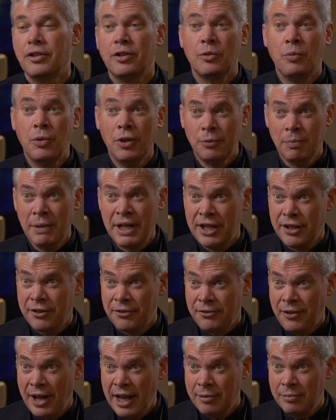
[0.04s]
The World
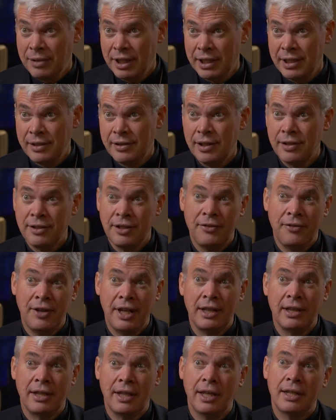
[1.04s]
Meeting of Families is an event